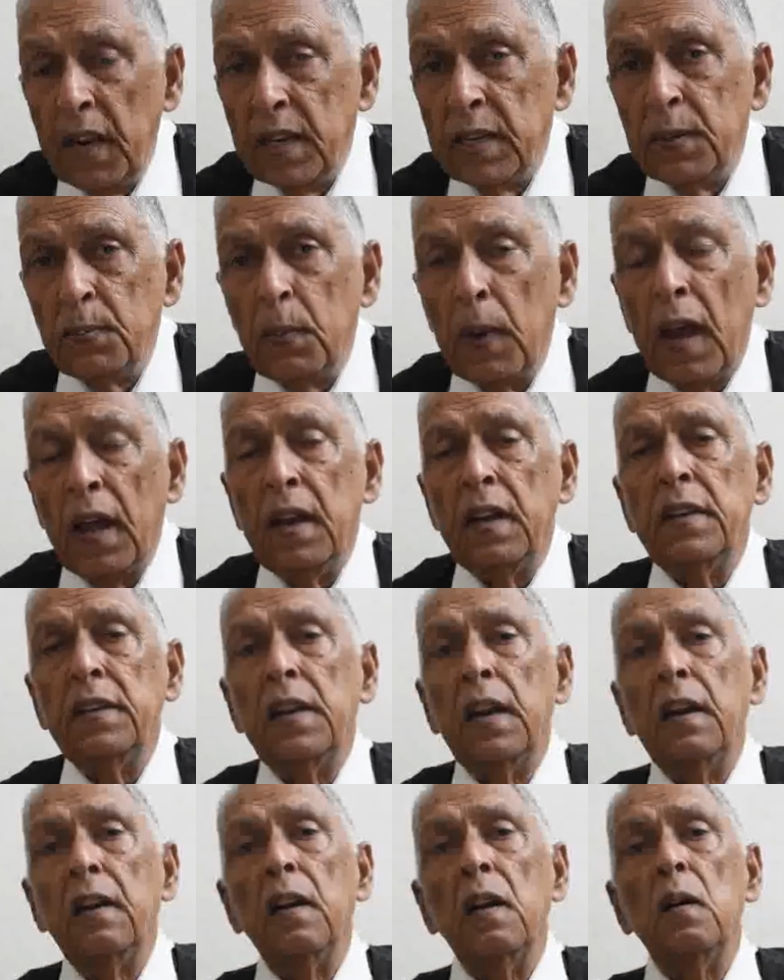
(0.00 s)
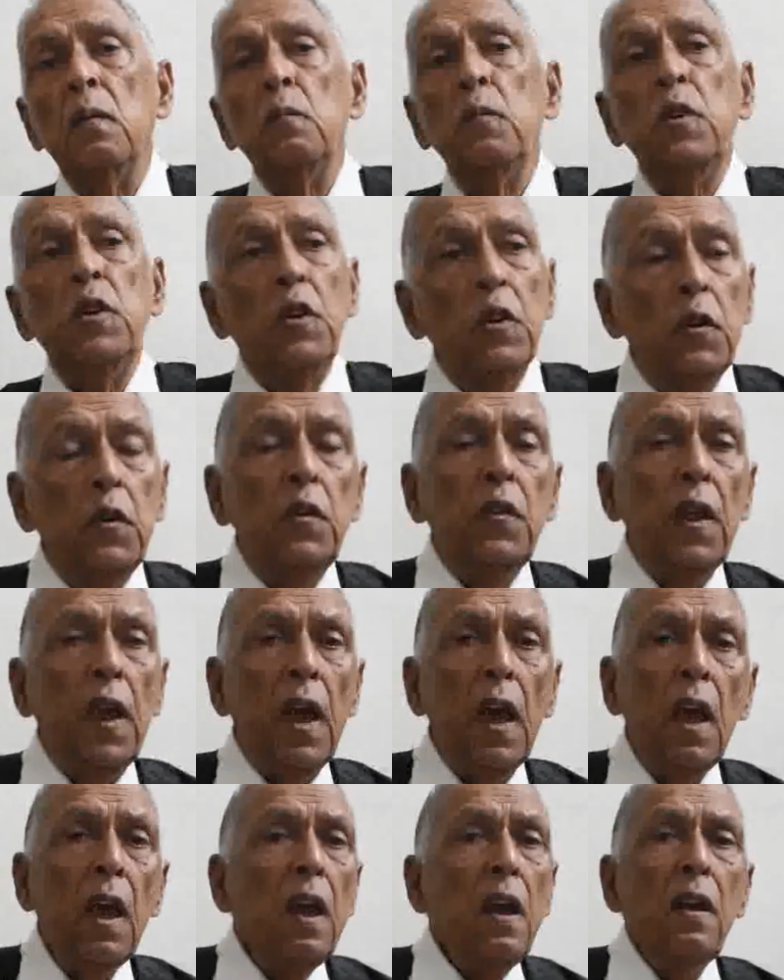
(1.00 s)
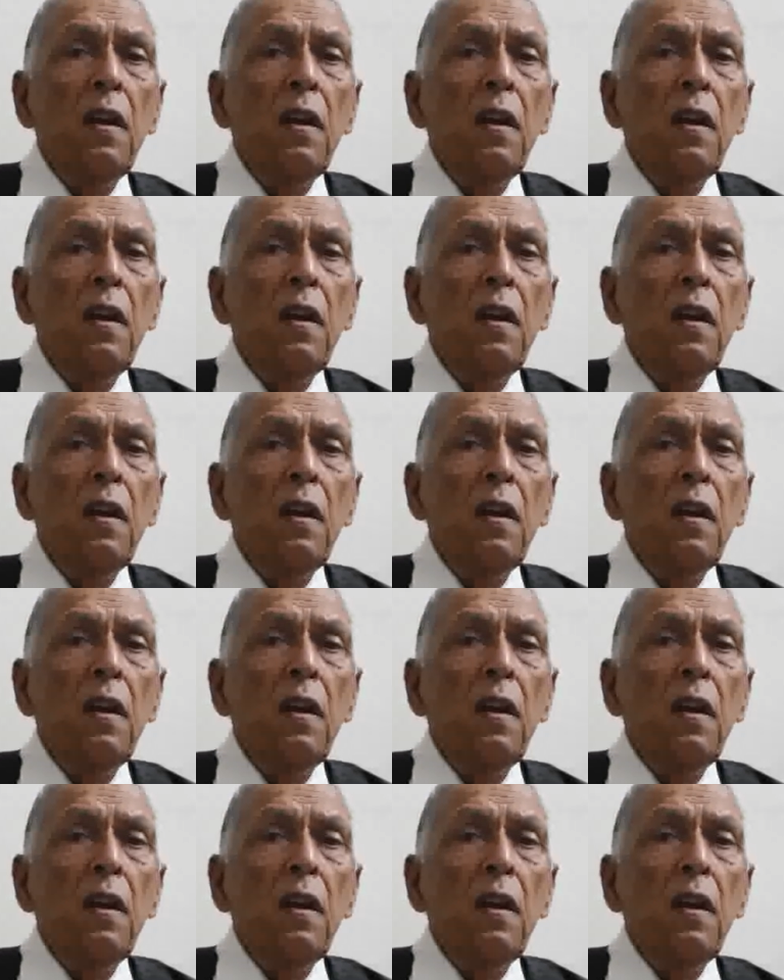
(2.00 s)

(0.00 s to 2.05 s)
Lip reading: Spanish at home, do they?